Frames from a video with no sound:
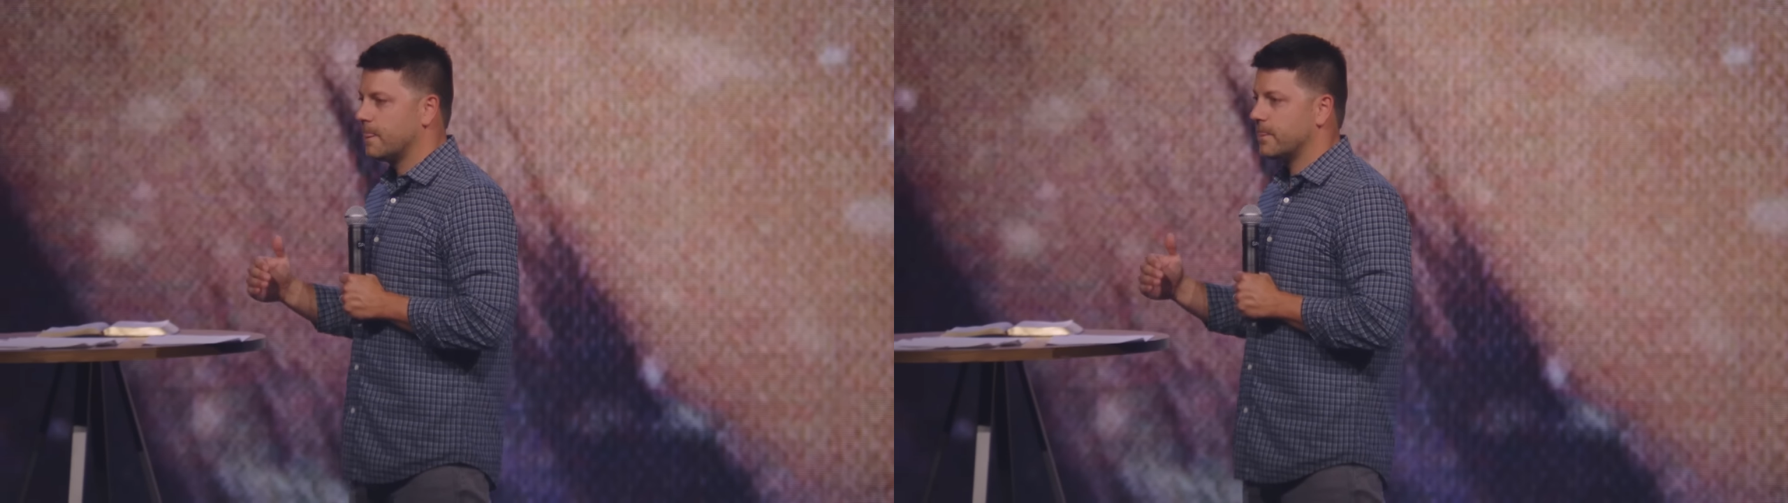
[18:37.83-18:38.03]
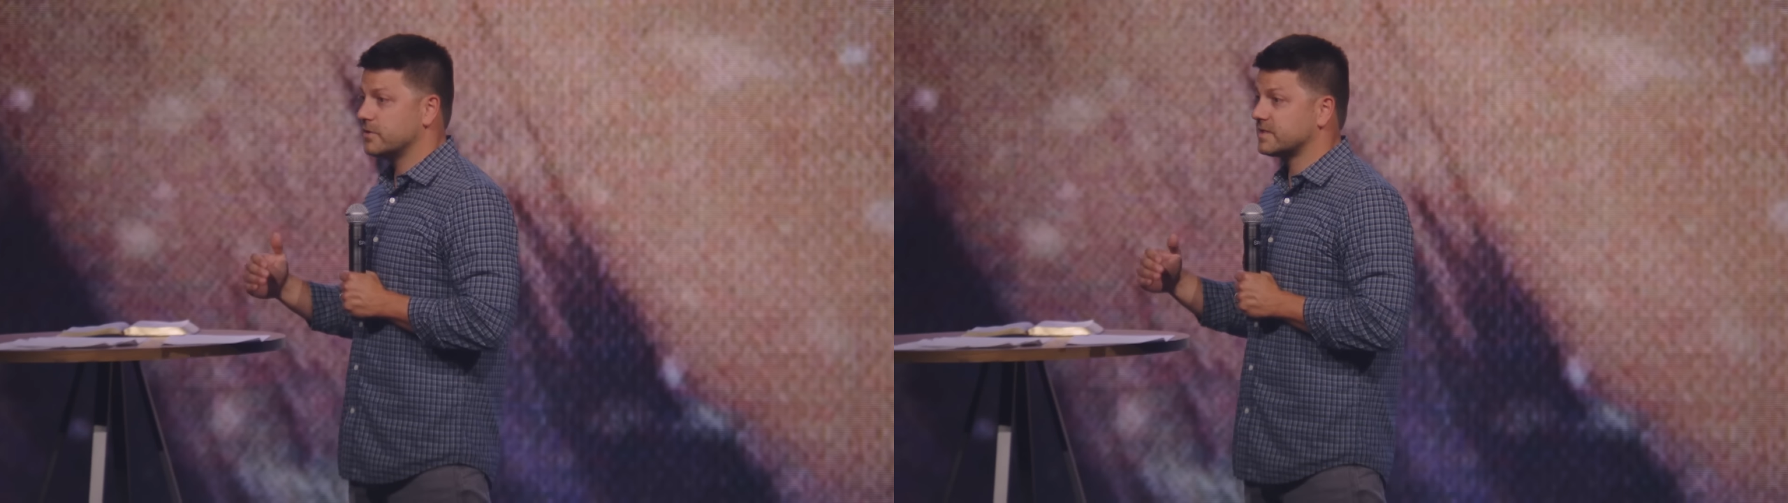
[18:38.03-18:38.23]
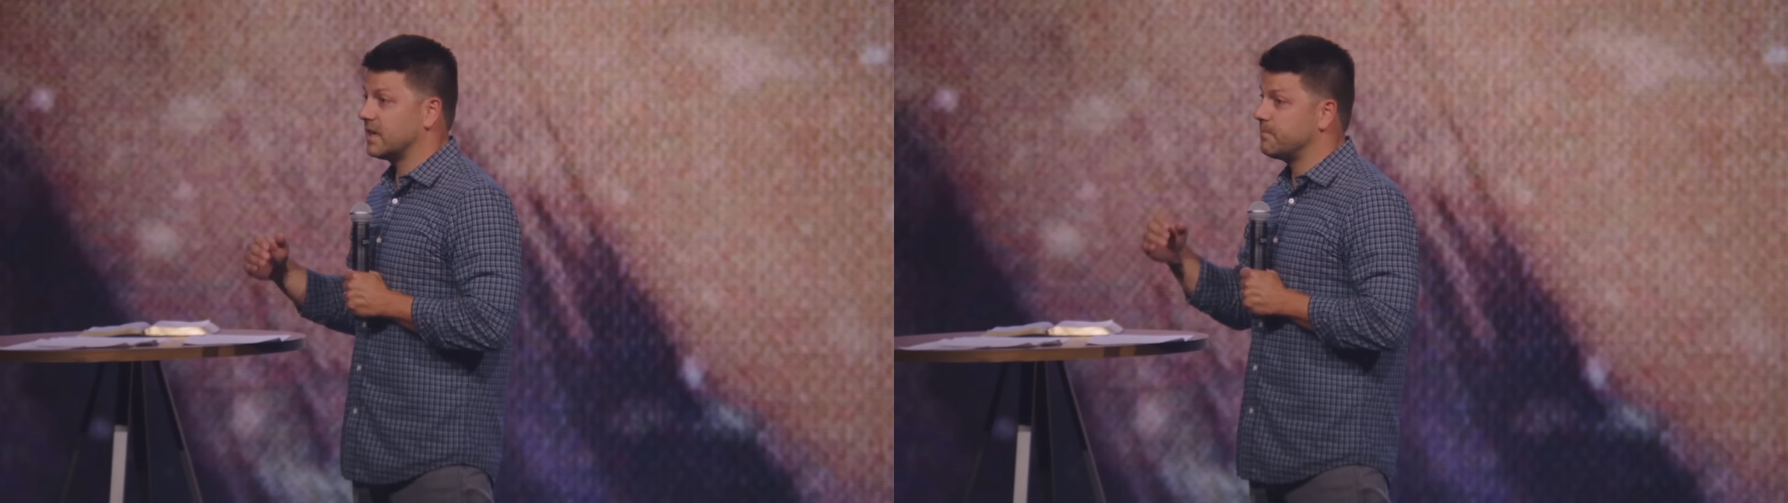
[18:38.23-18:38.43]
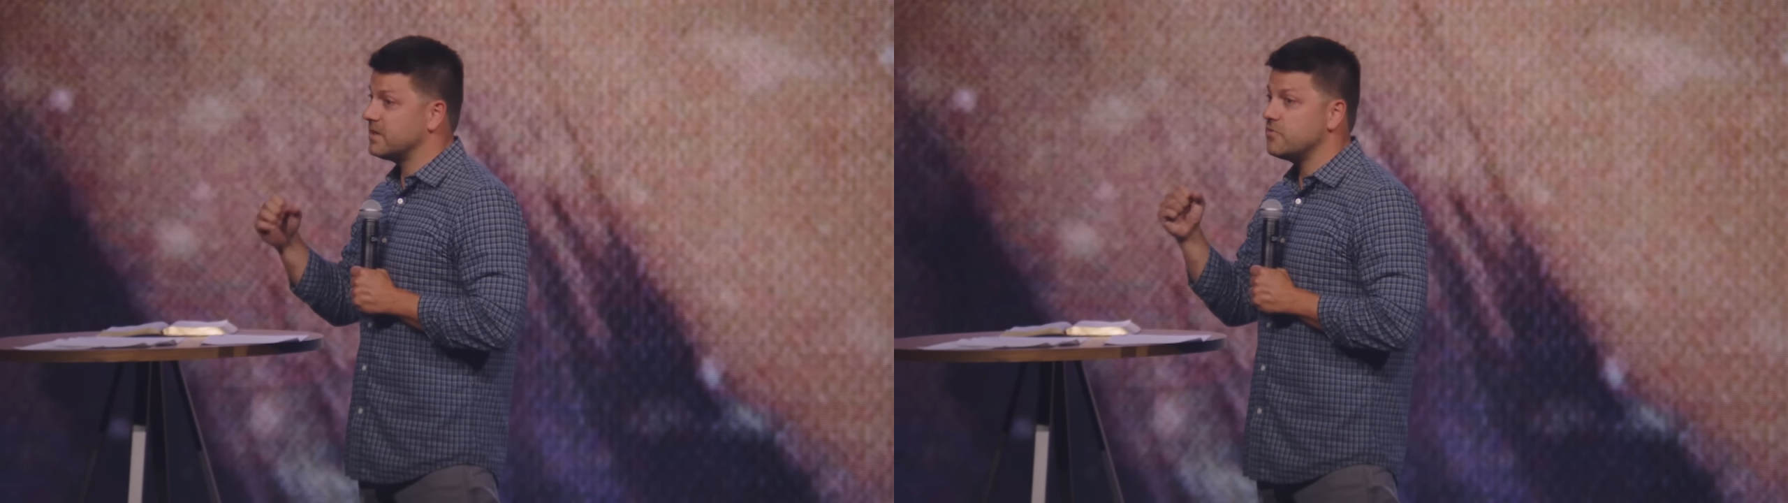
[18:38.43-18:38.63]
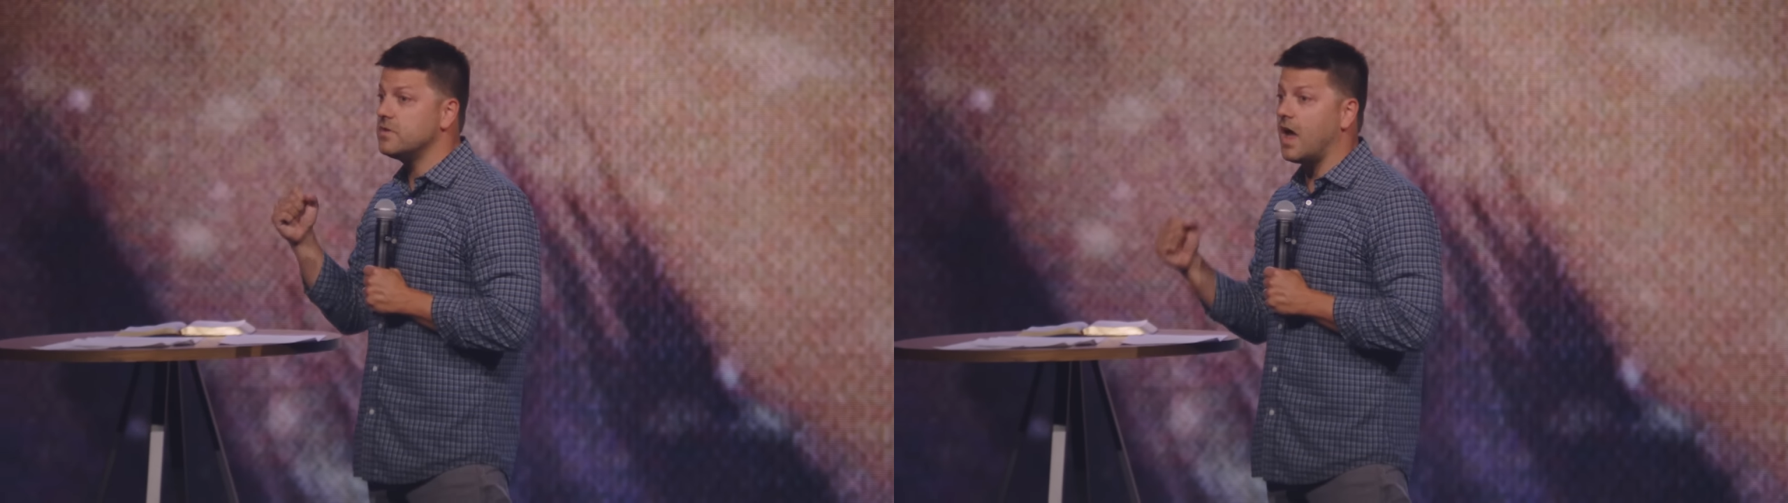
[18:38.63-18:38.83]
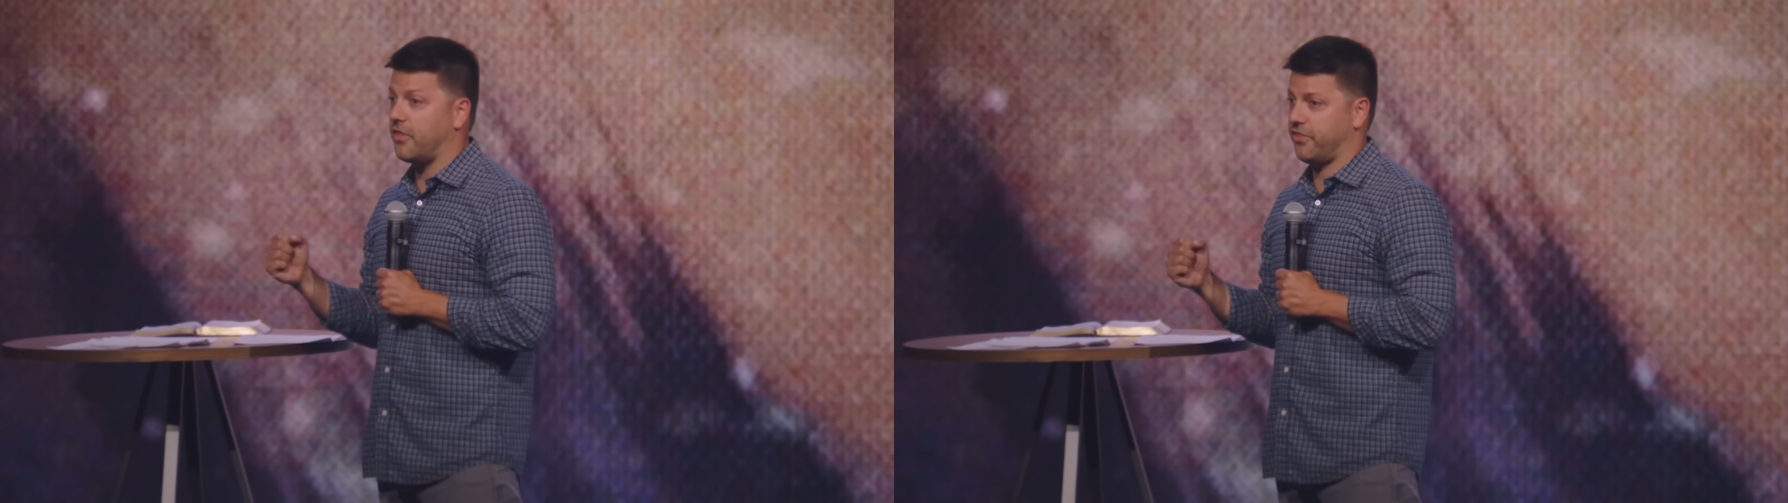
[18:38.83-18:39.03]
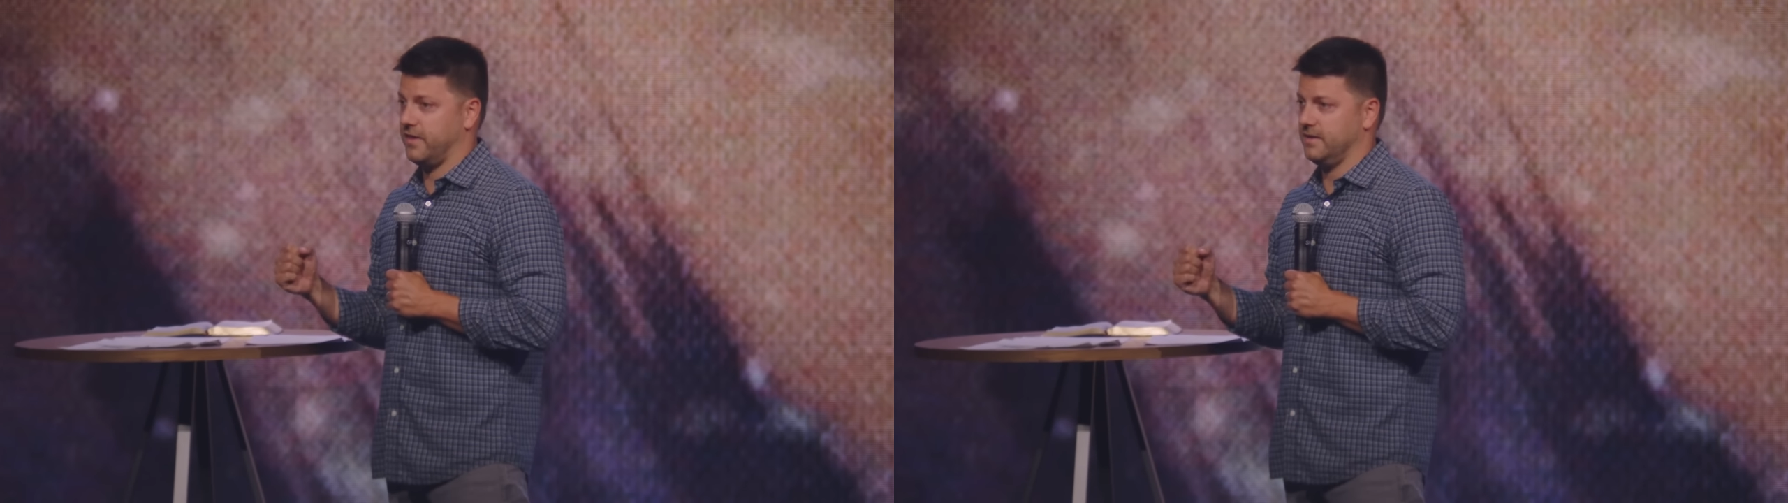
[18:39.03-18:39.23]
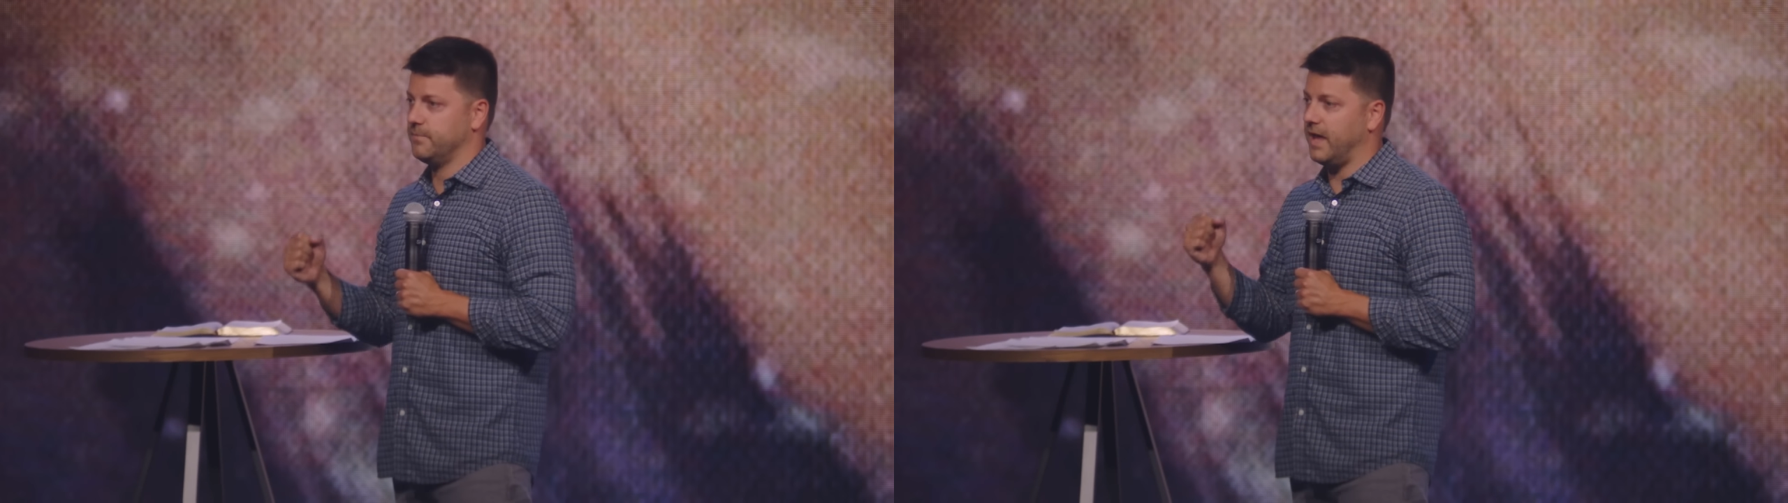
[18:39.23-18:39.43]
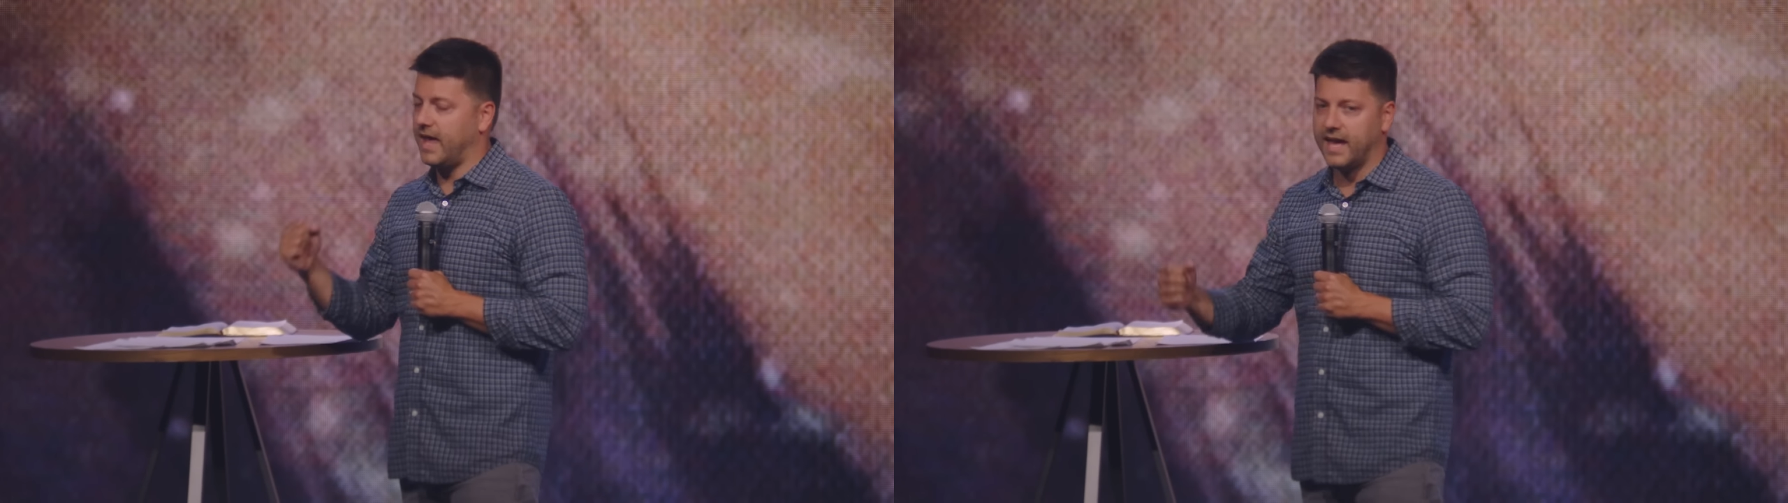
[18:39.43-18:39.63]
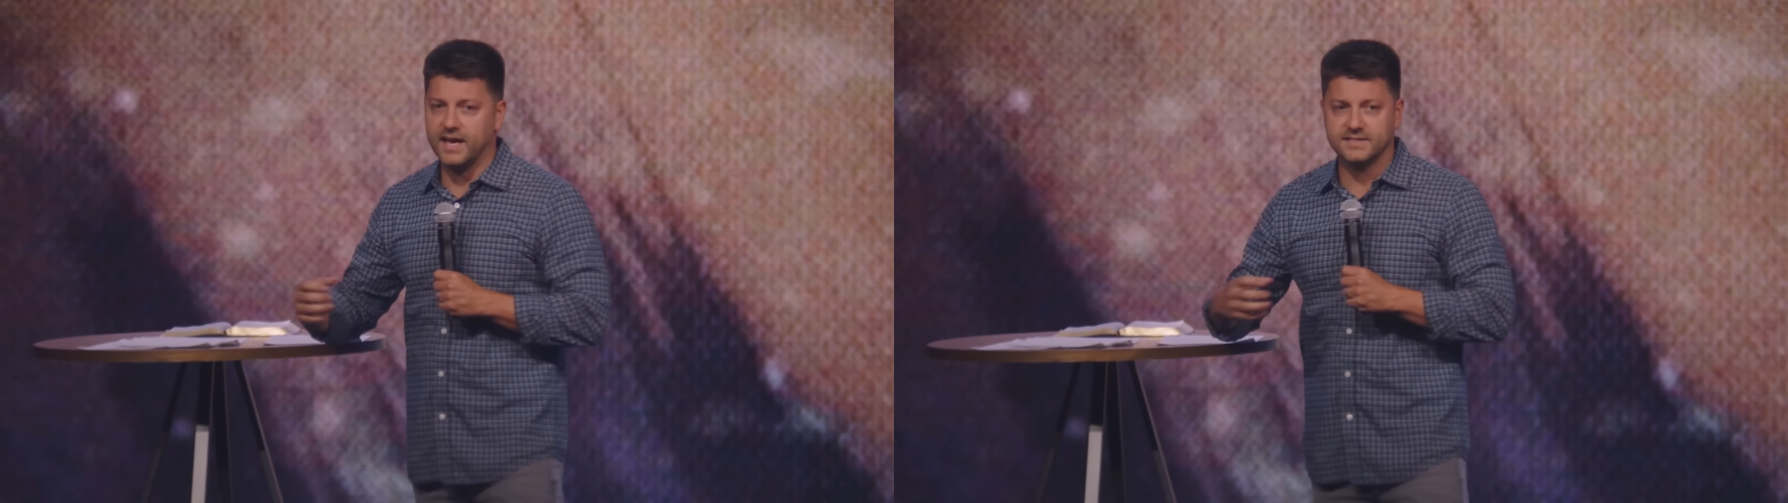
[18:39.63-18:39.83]
there's going to be nothing but
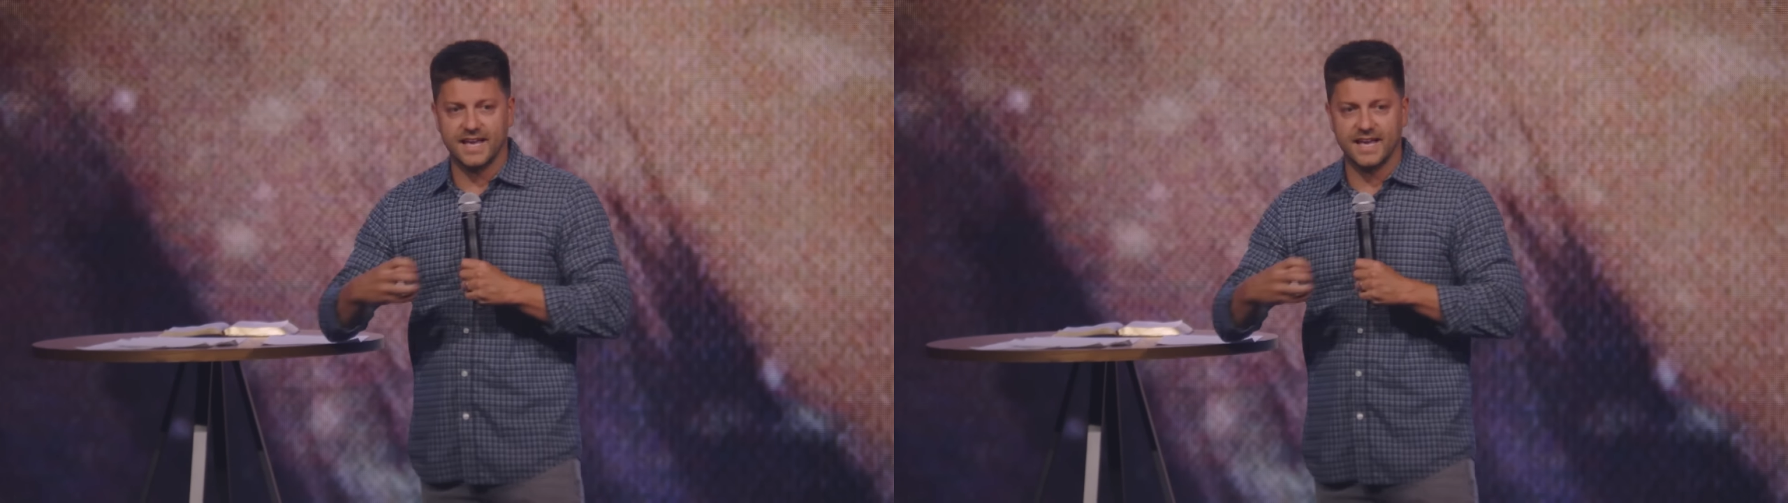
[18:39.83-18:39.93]
hate